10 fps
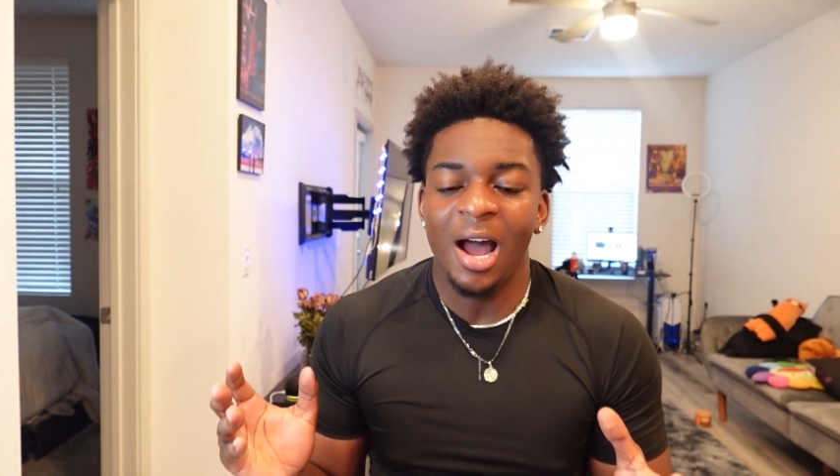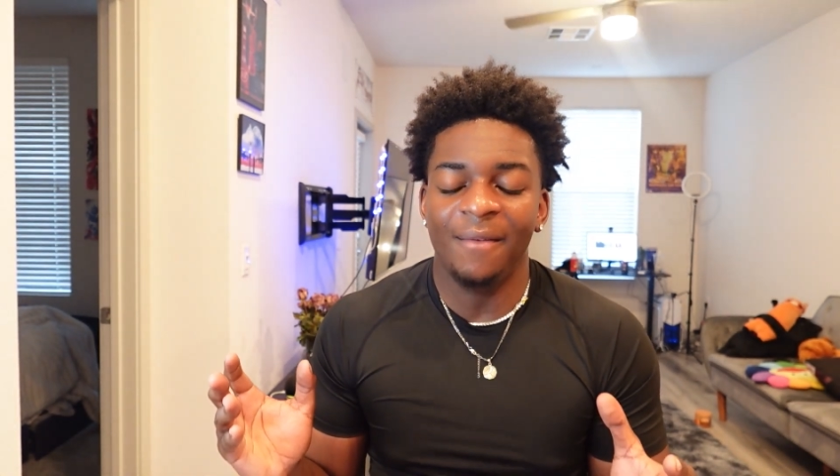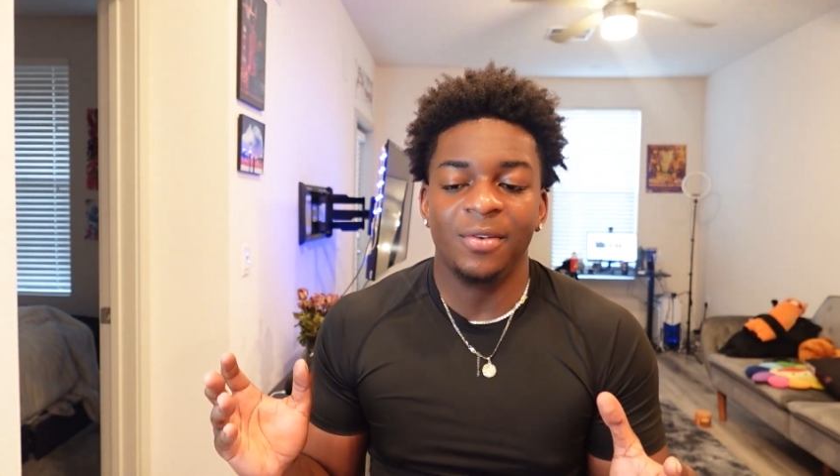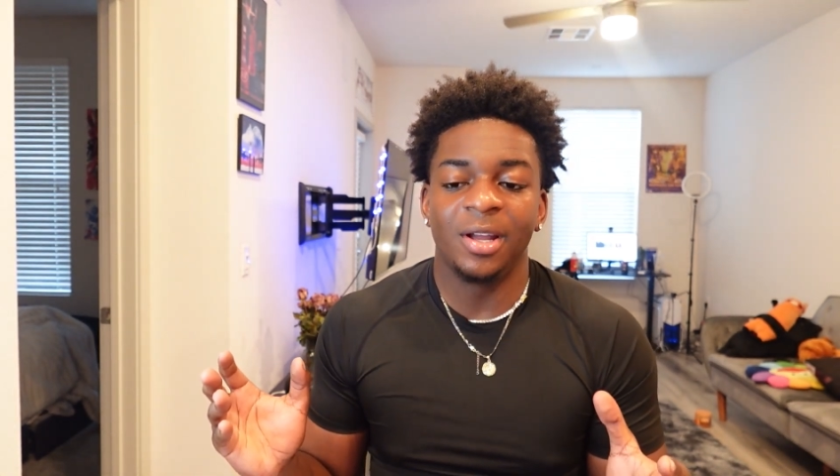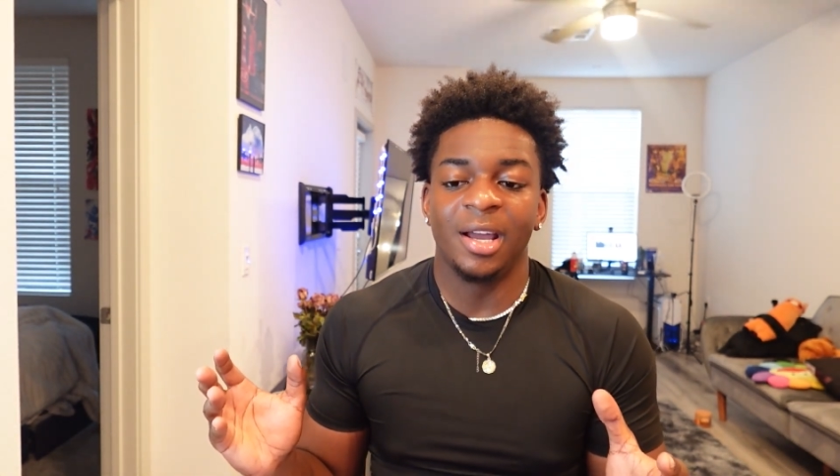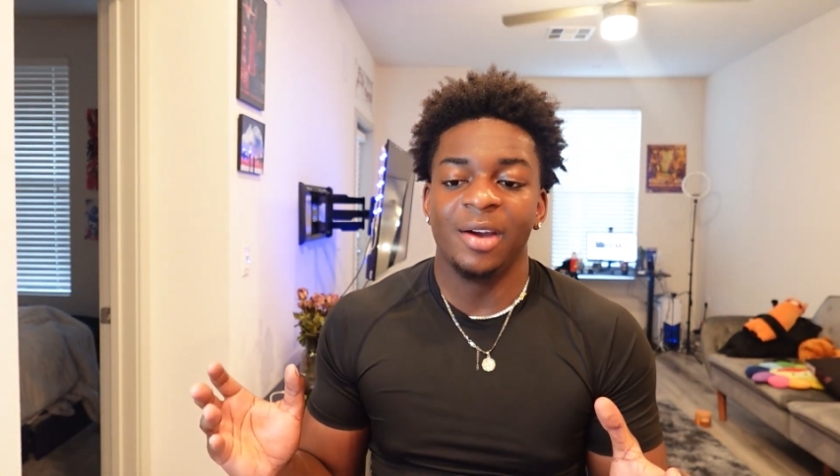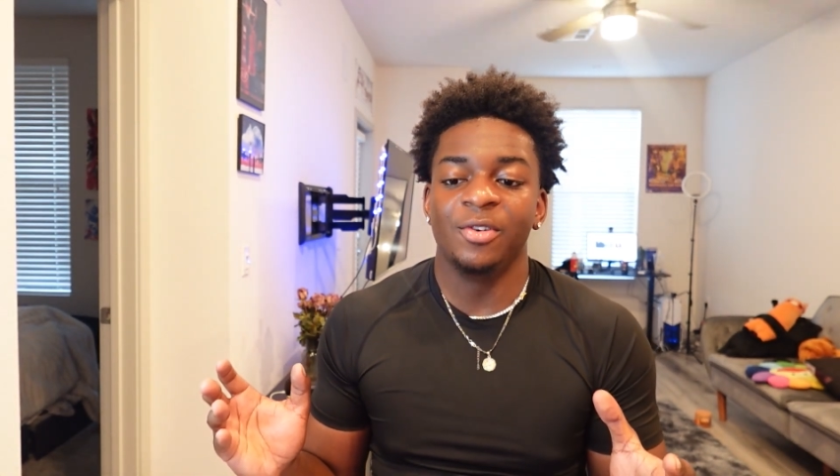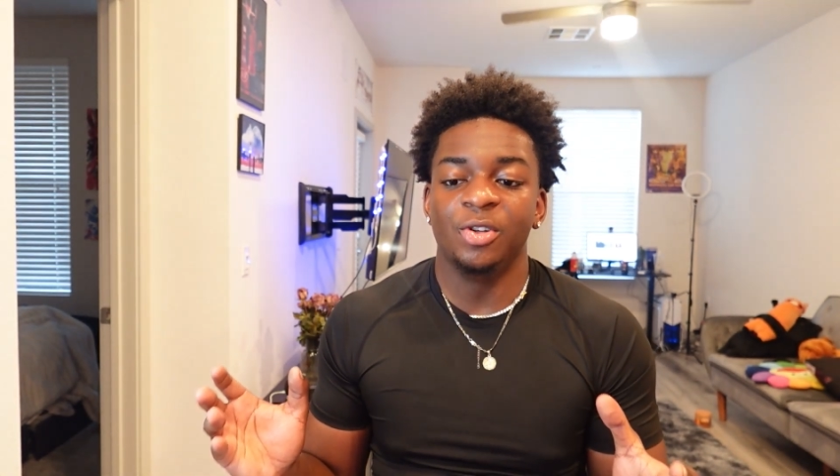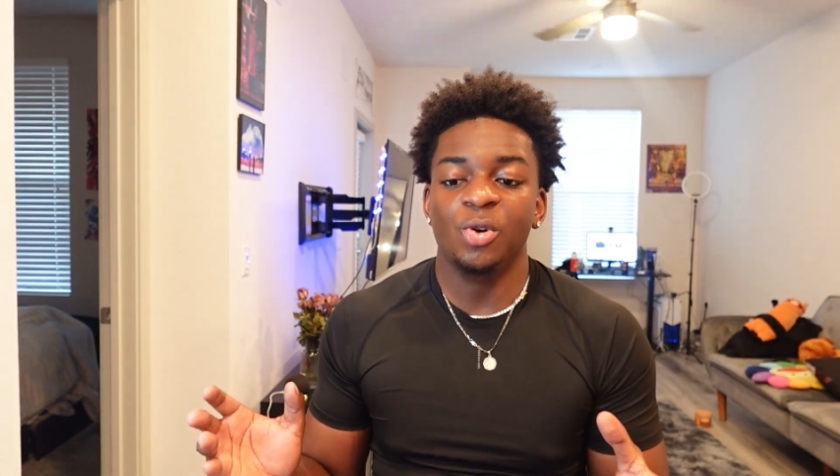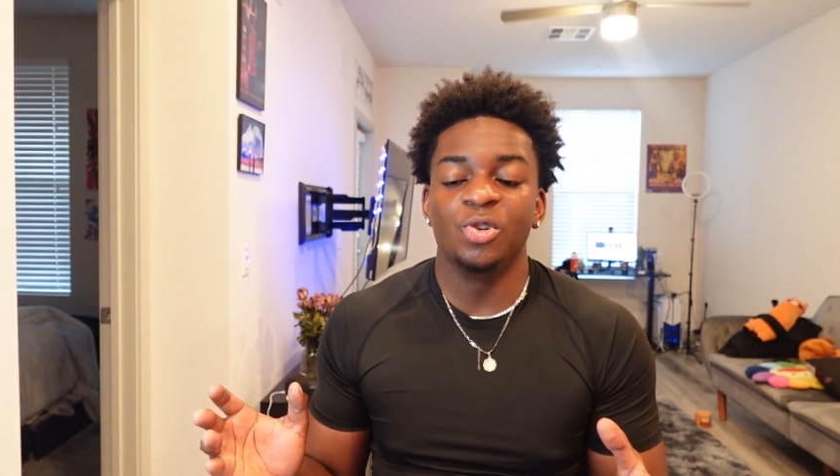I feel like
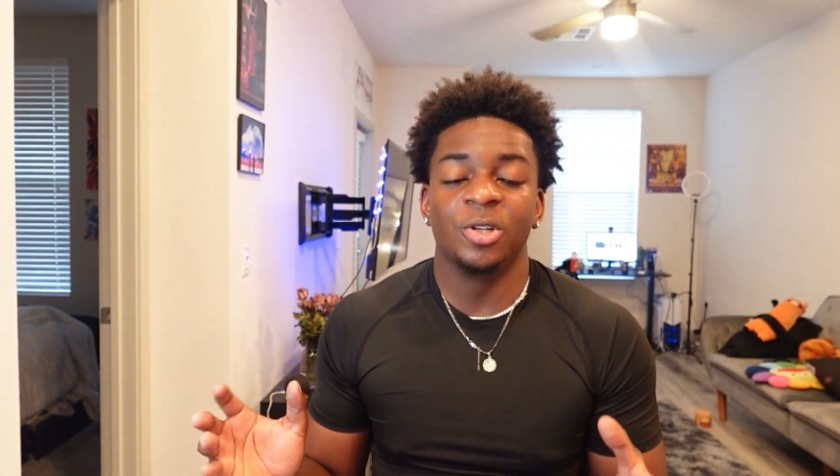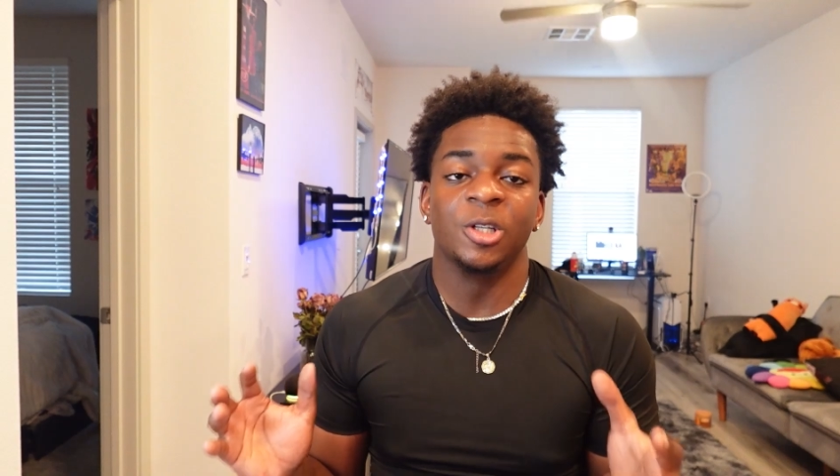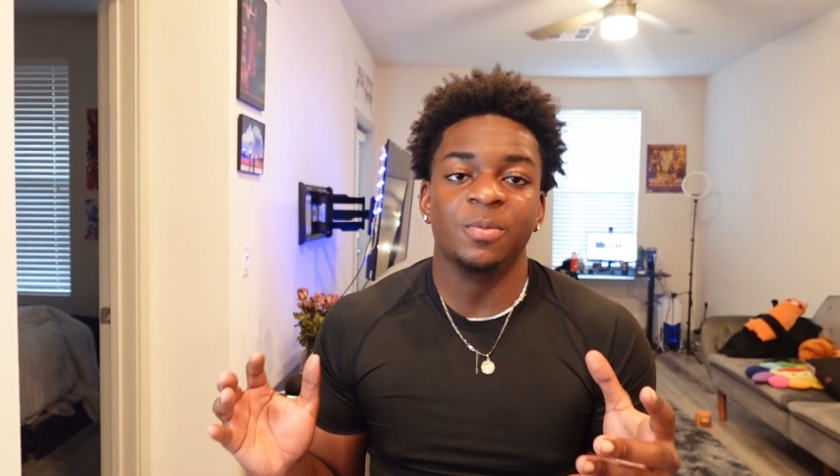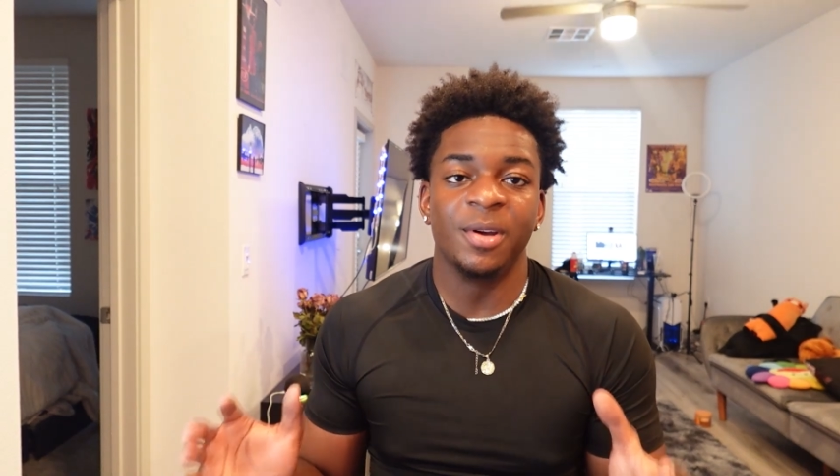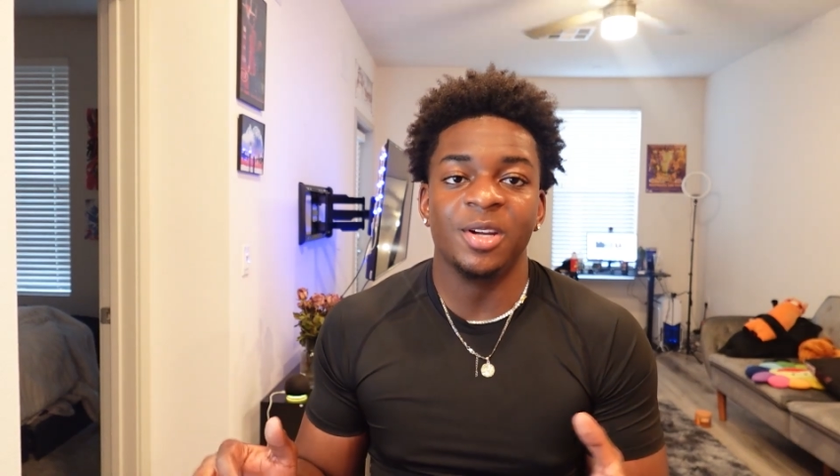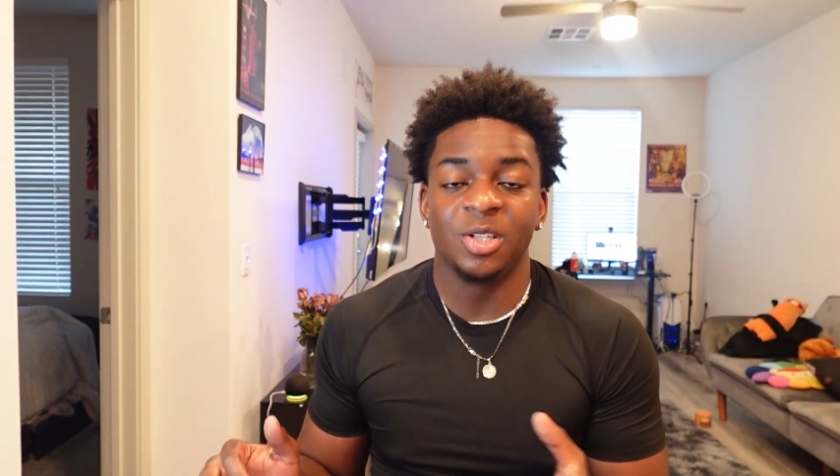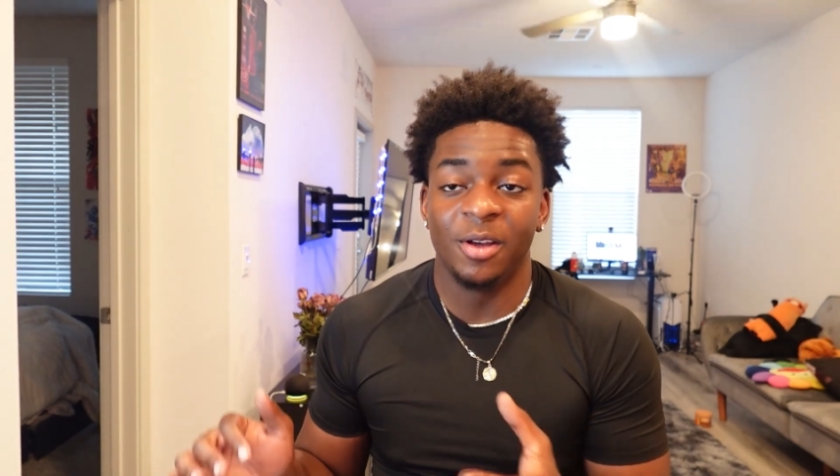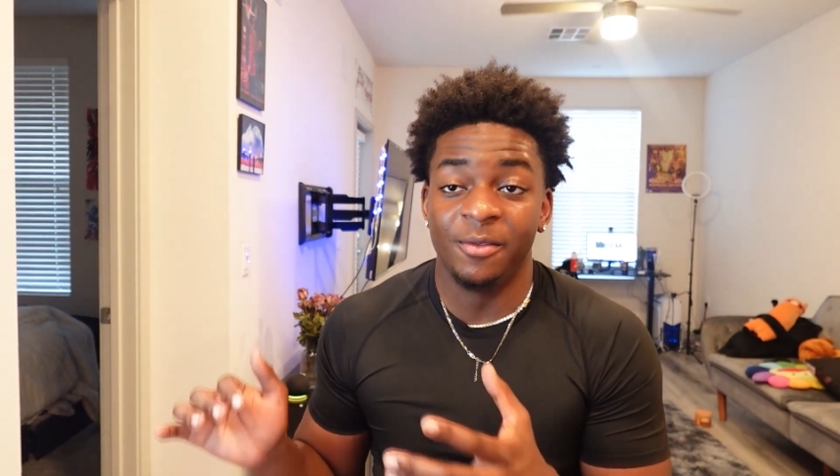every dude should experience